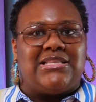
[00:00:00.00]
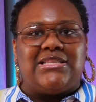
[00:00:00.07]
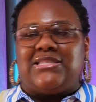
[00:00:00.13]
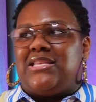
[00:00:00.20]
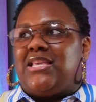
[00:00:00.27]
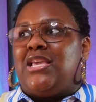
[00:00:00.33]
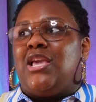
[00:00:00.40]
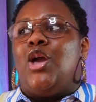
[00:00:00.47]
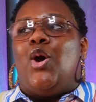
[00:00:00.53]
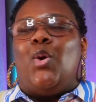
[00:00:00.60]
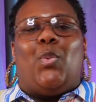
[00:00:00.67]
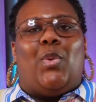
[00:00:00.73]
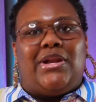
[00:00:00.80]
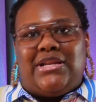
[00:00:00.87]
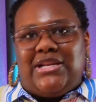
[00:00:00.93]
to see
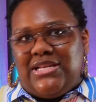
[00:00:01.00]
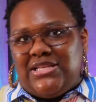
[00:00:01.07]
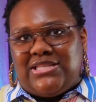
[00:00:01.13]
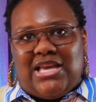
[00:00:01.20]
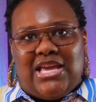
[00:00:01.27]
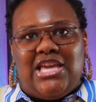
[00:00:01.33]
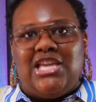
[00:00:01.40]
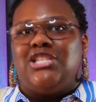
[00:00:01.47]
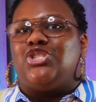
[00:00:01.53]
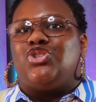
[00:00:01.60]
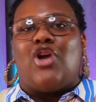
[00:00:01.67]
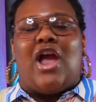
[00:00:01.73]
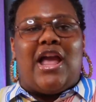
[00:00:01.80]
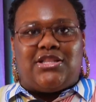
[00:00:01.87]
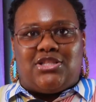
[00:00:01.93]
what it is that he's
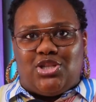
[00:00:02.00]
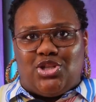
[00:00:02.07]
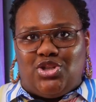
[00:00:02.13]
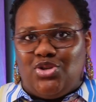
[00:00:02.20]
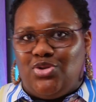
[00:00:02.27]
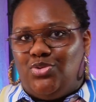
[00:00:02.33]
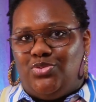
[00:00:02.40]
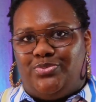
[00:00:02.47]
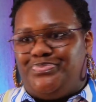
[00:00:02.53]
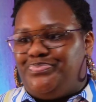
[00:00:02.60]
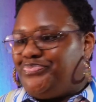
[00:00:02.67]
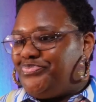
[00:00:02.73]
trying to do.